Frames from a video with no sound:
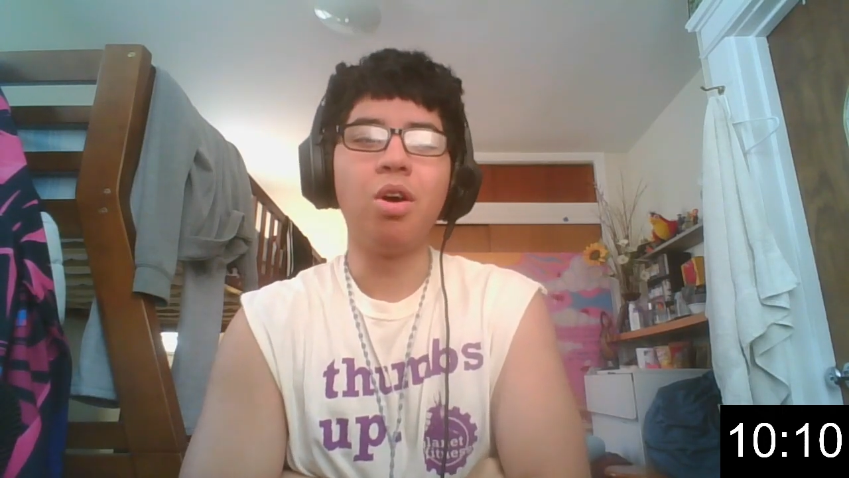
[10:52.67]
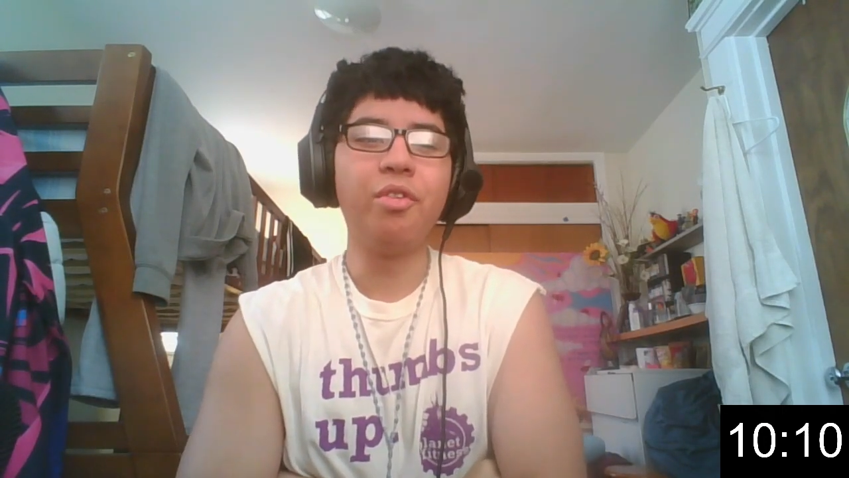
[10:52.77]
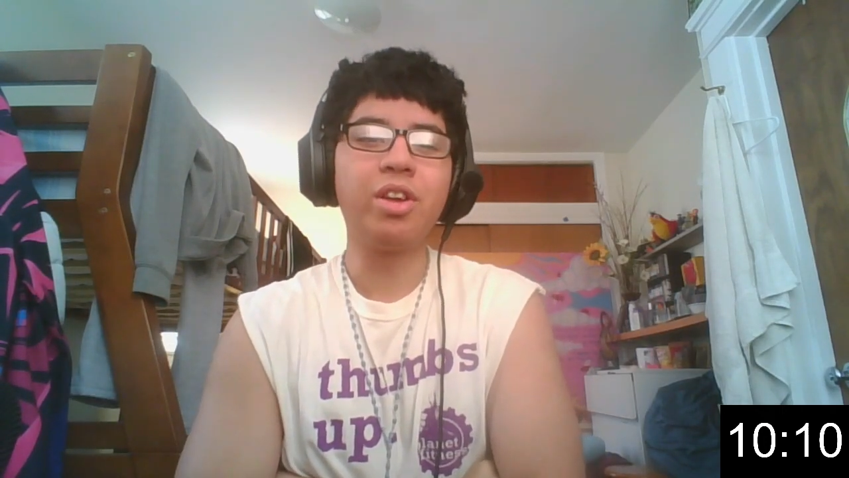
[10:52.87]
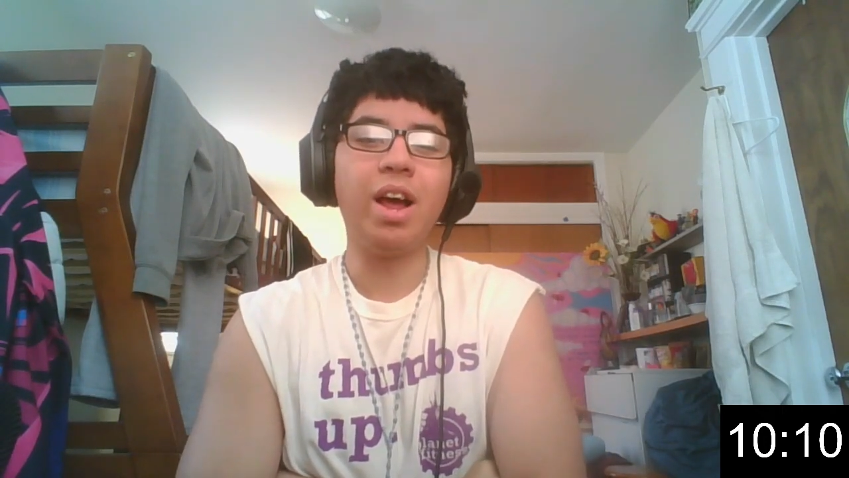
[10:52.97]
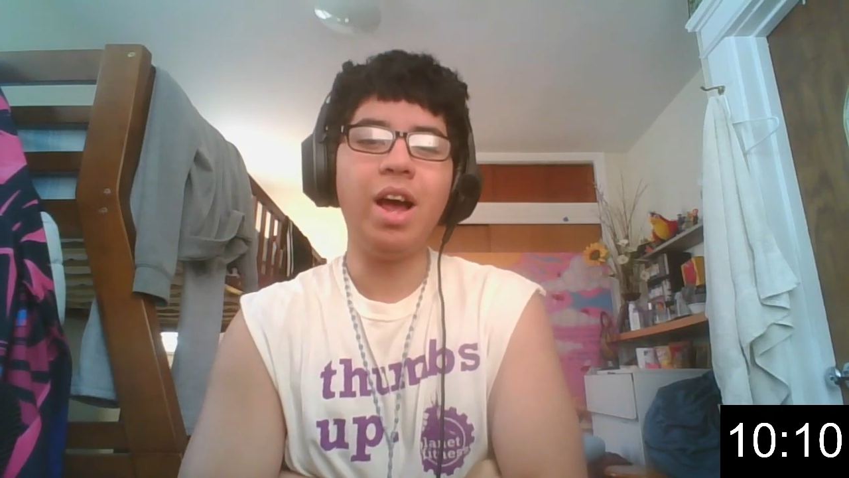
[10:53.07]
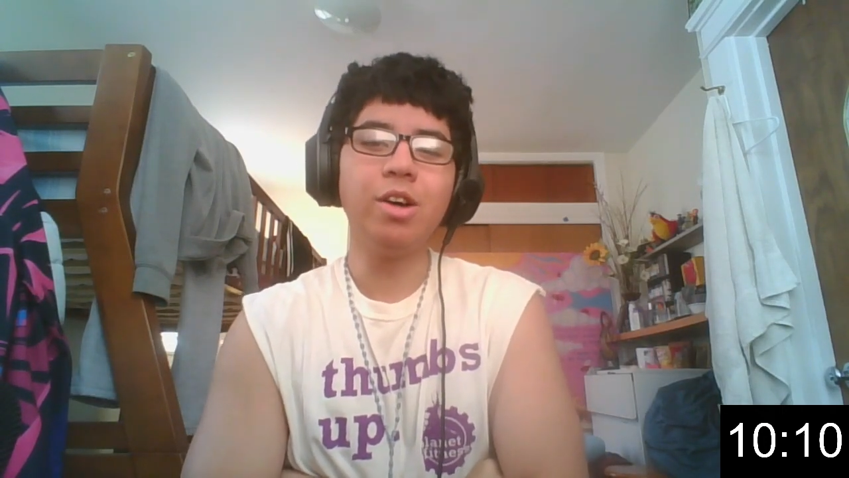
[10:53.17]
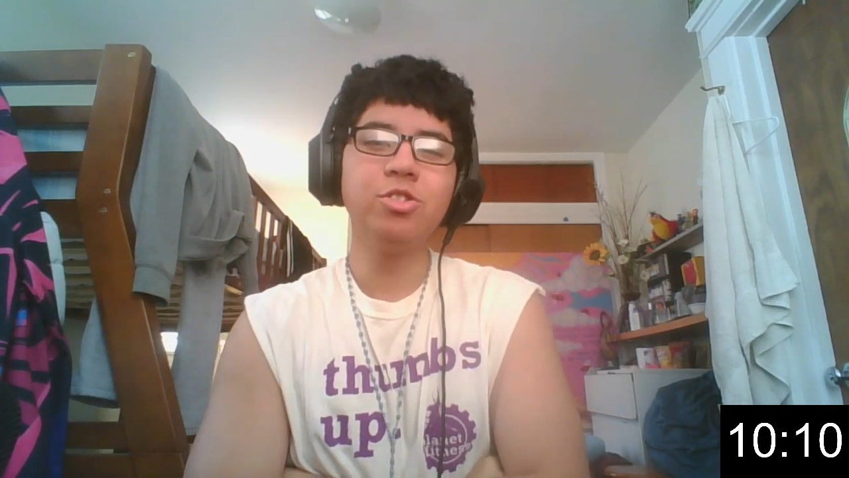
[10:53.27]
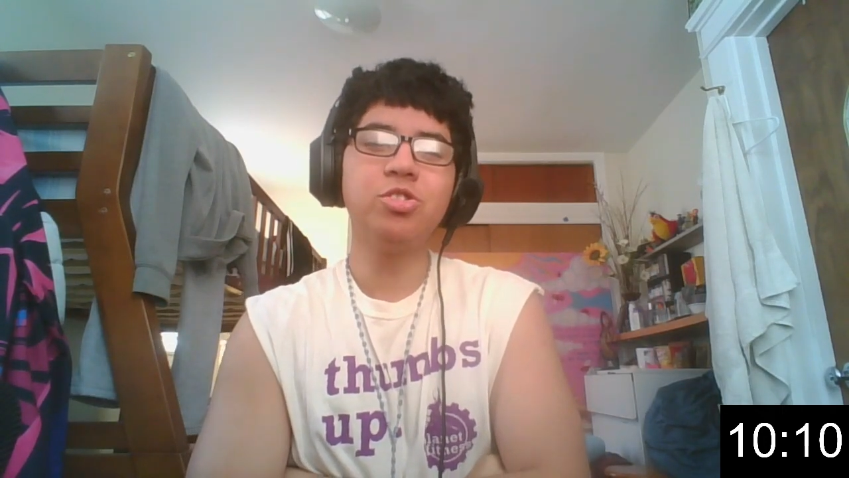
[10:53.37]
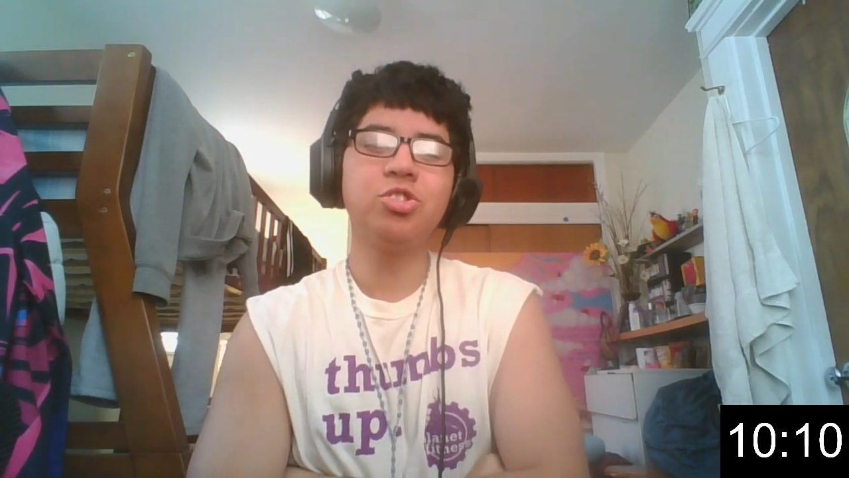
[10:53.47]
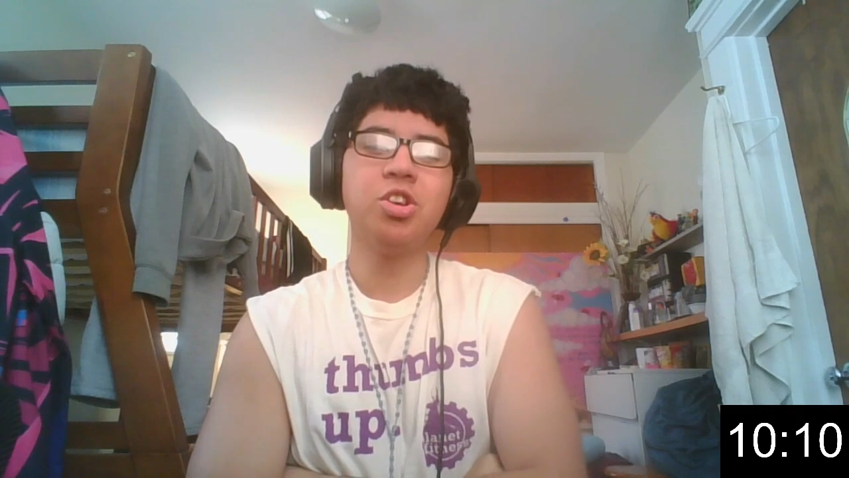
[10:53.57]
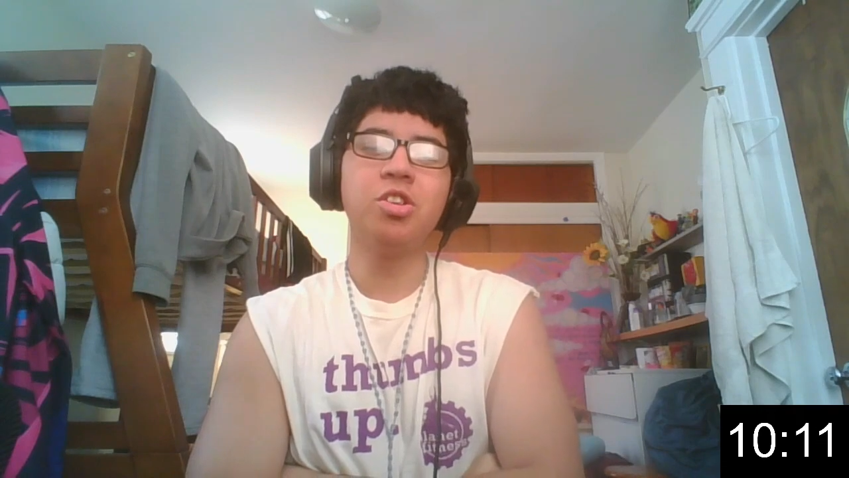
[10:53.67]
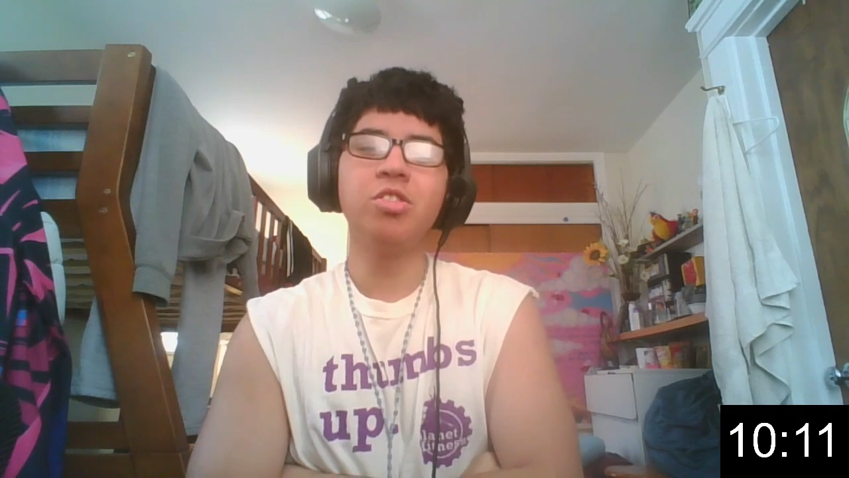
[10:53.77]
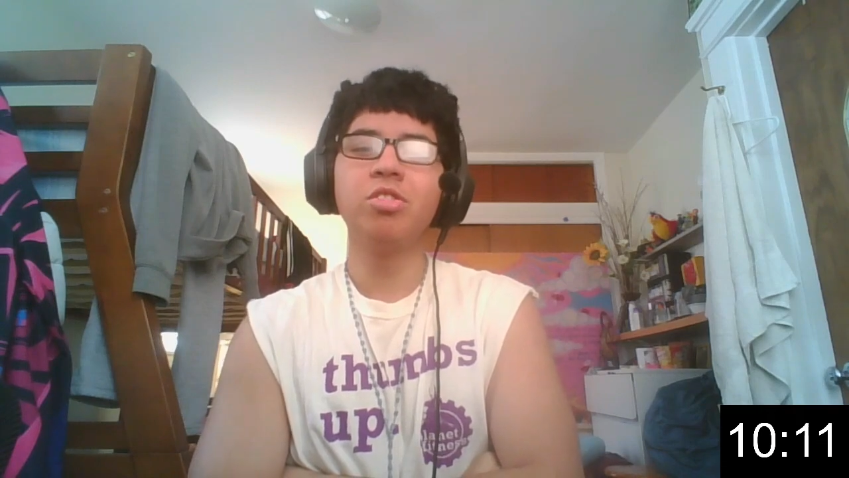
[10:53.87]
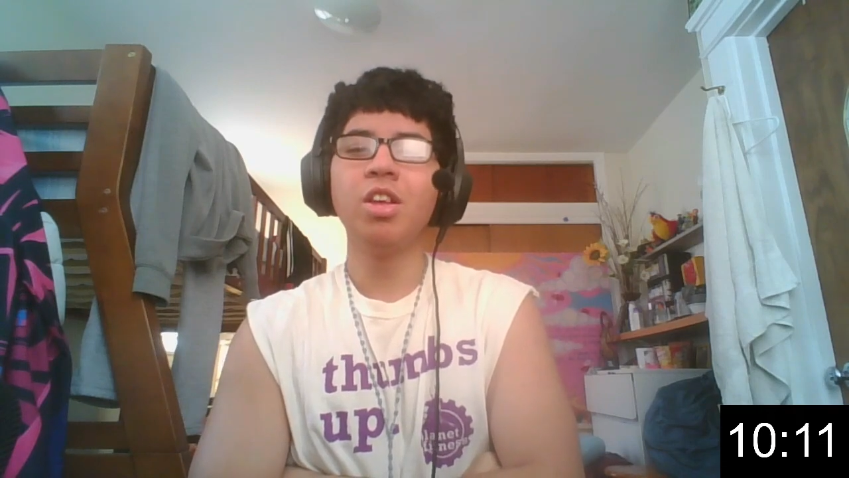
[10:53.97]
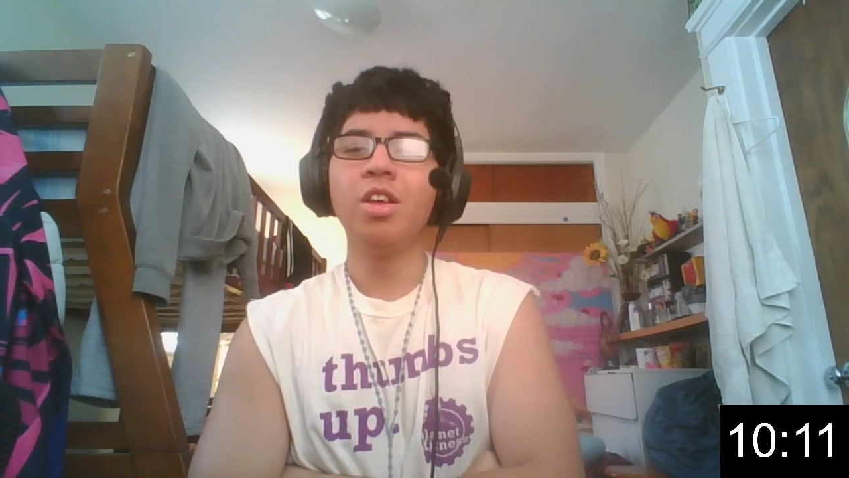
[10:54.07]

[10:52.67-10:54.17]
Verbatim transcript: Hopefully they got house insurance,